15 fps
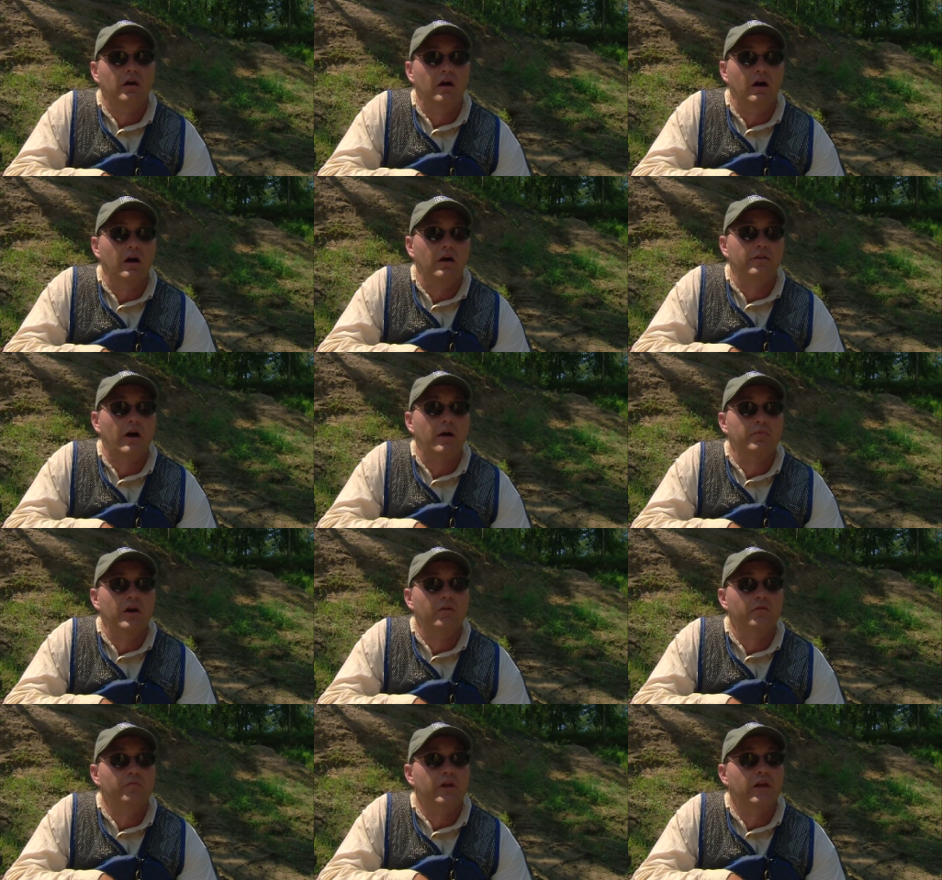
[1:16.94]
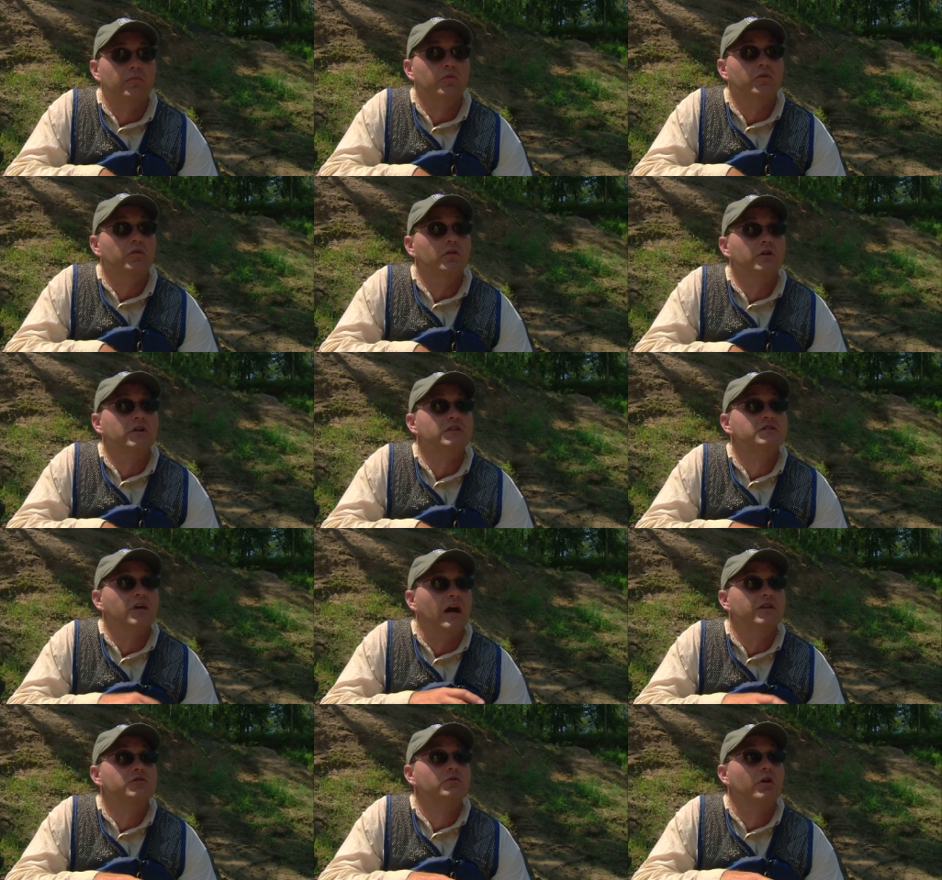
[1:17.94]
Uh, on top of that, we've been able to look at
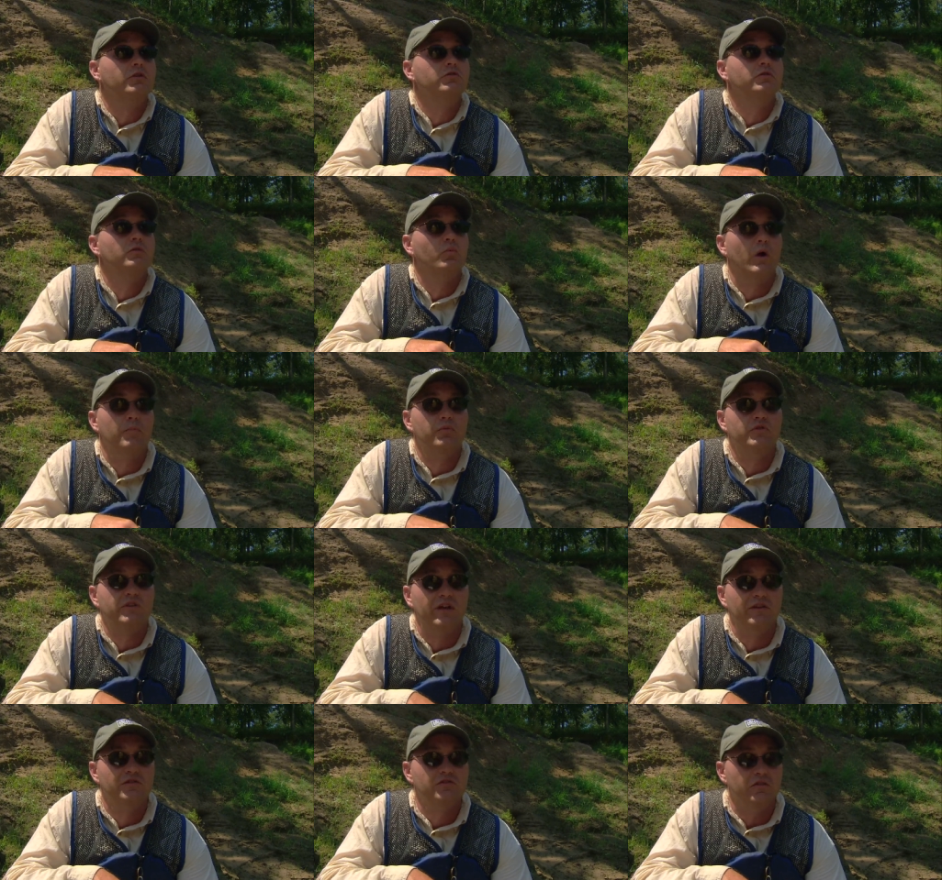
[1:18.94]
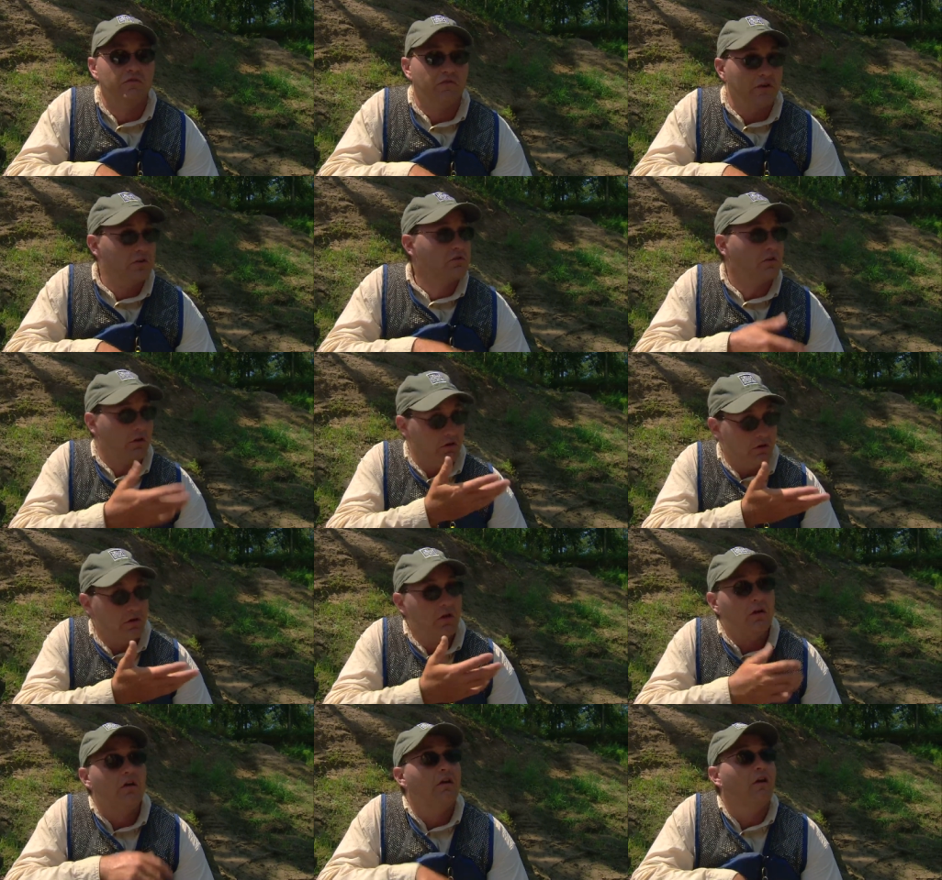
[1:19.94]
size structure and what percentage of the fish are,
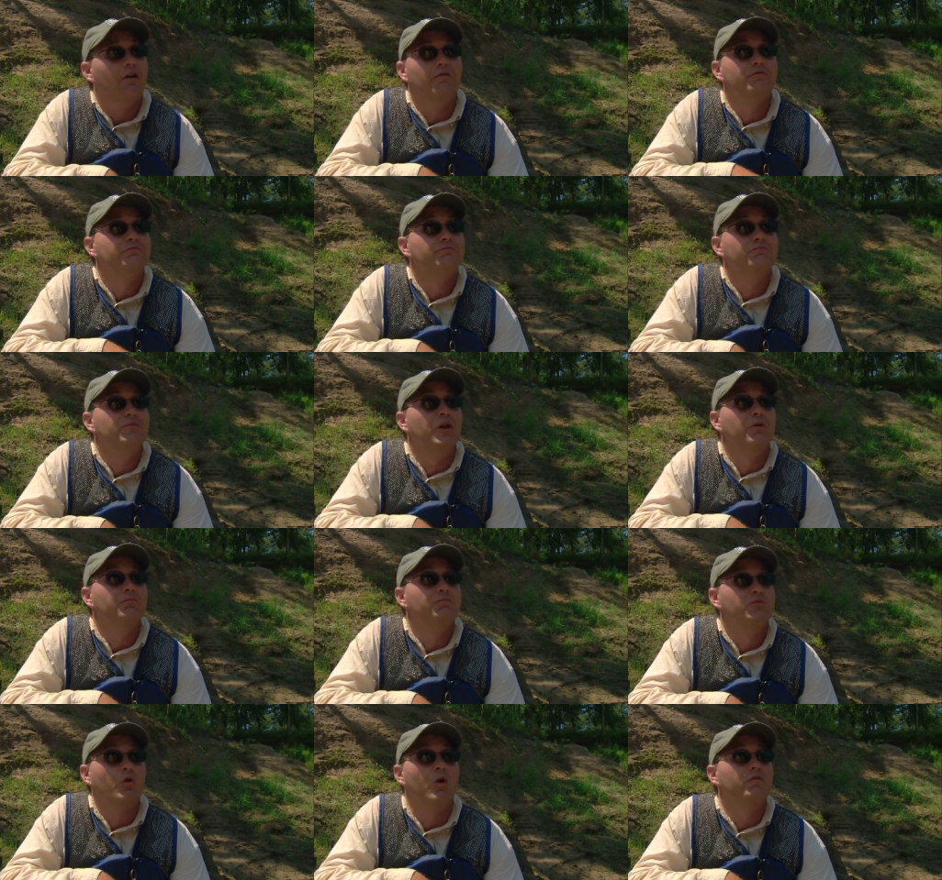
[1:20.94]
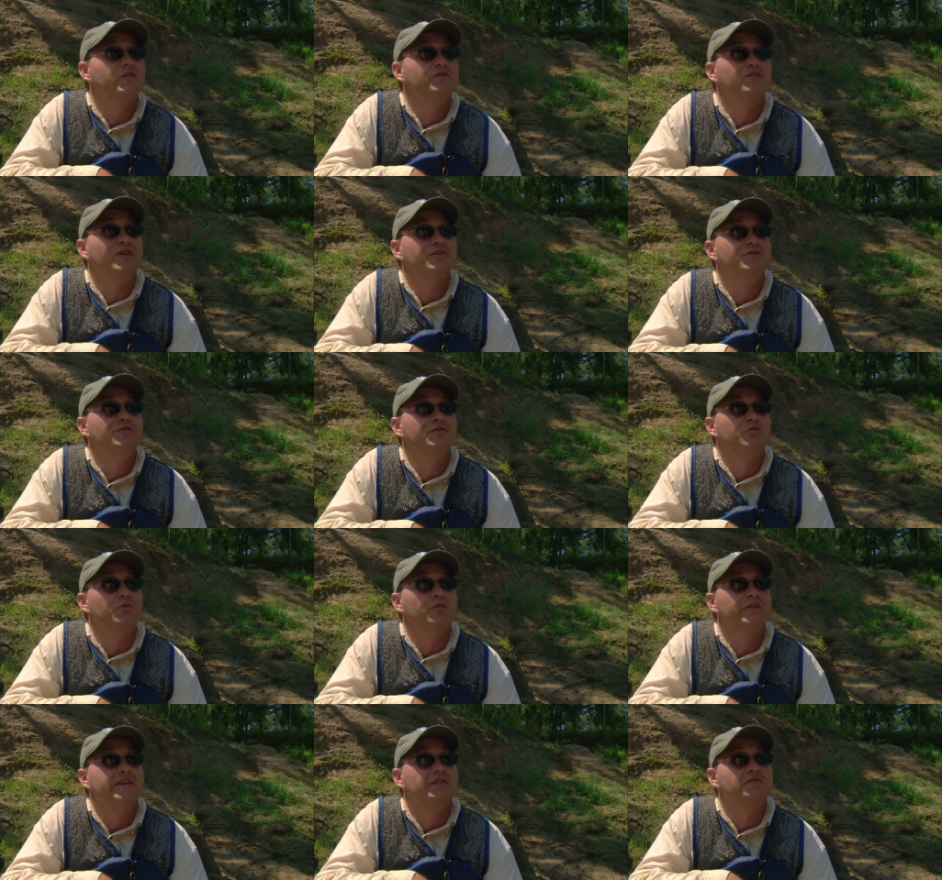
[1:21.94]
are you know, trophies like you just
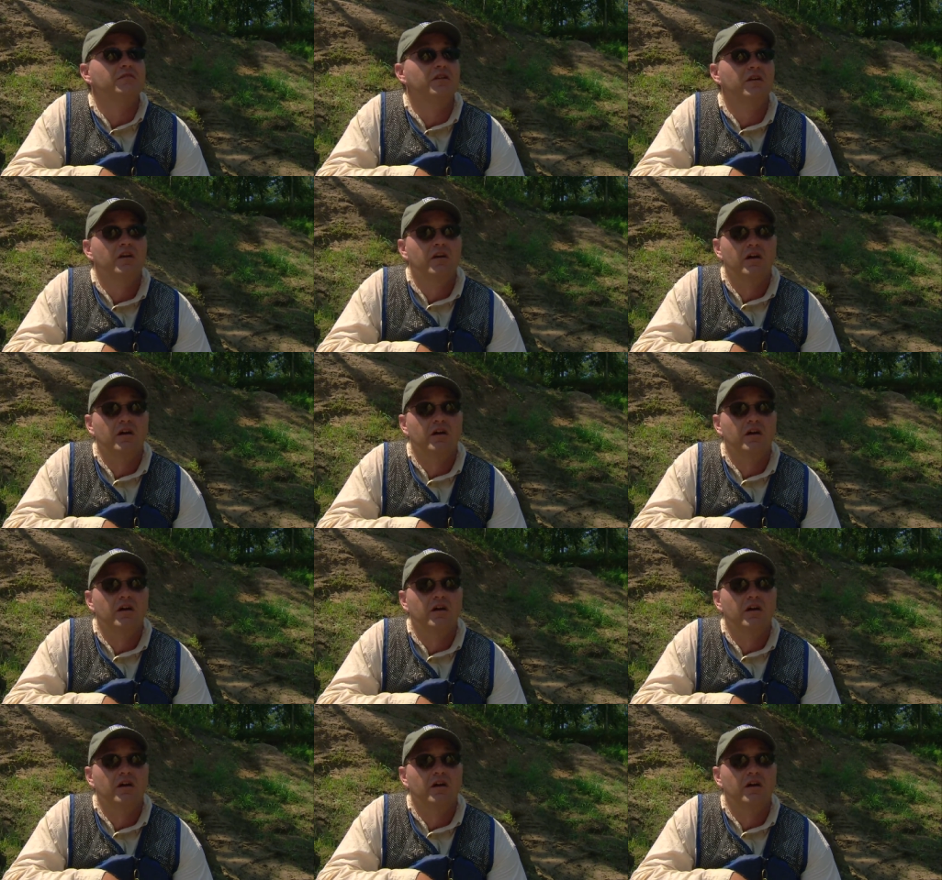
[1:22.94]
released.